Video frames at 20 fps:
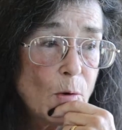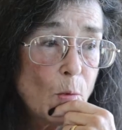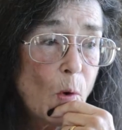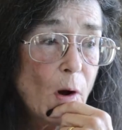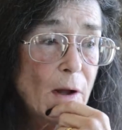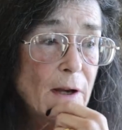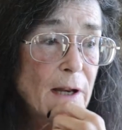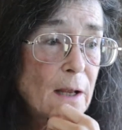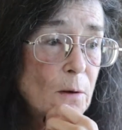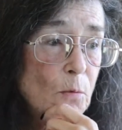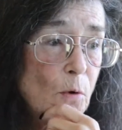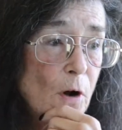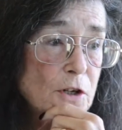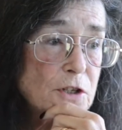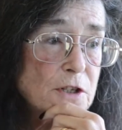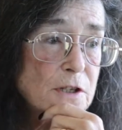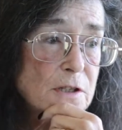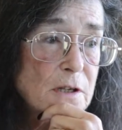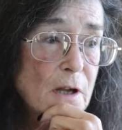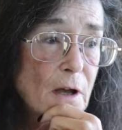One hand
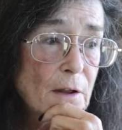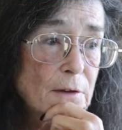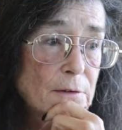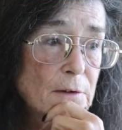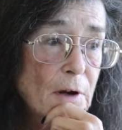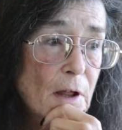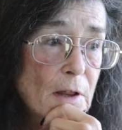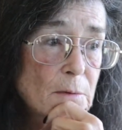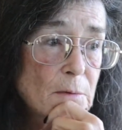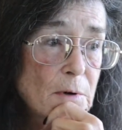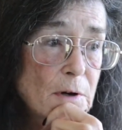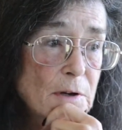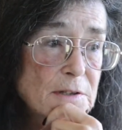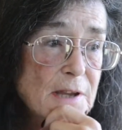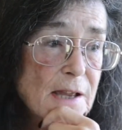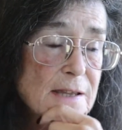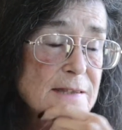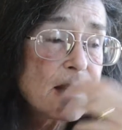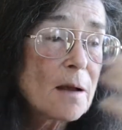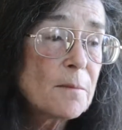washes the other, in other words.
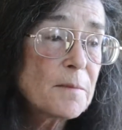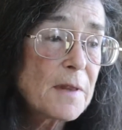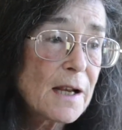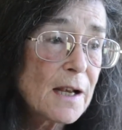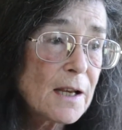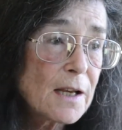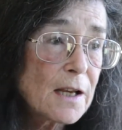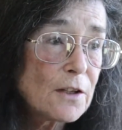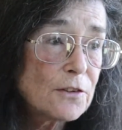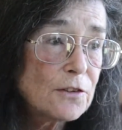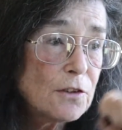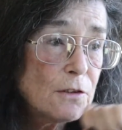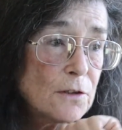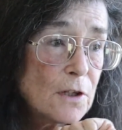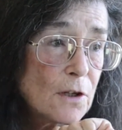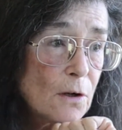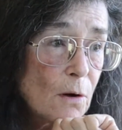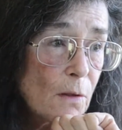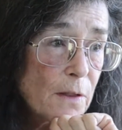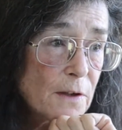That's something I guess you
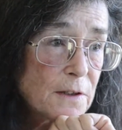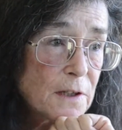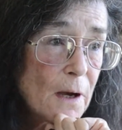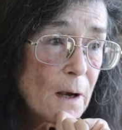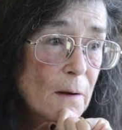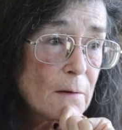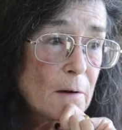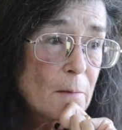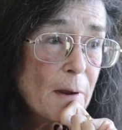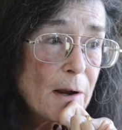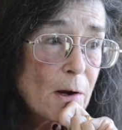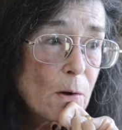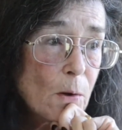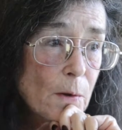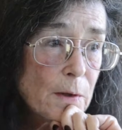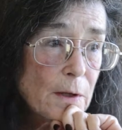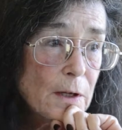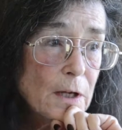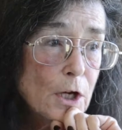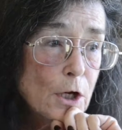did all the time to make all
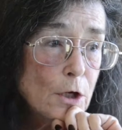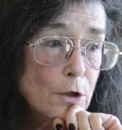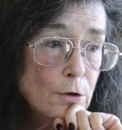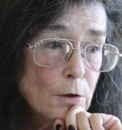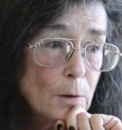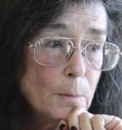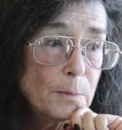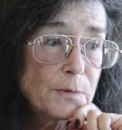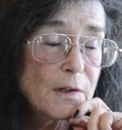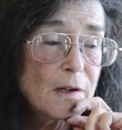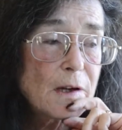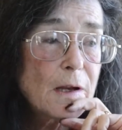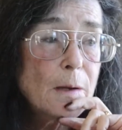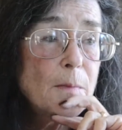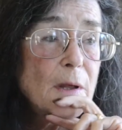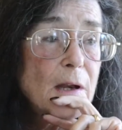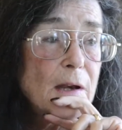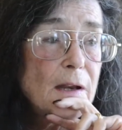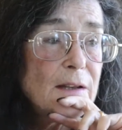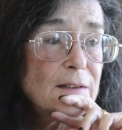the groups and
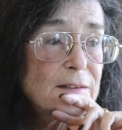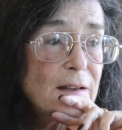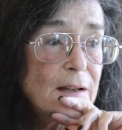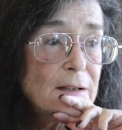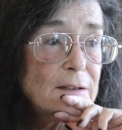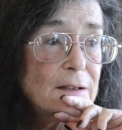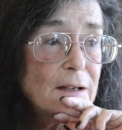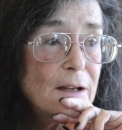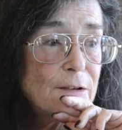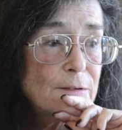committees and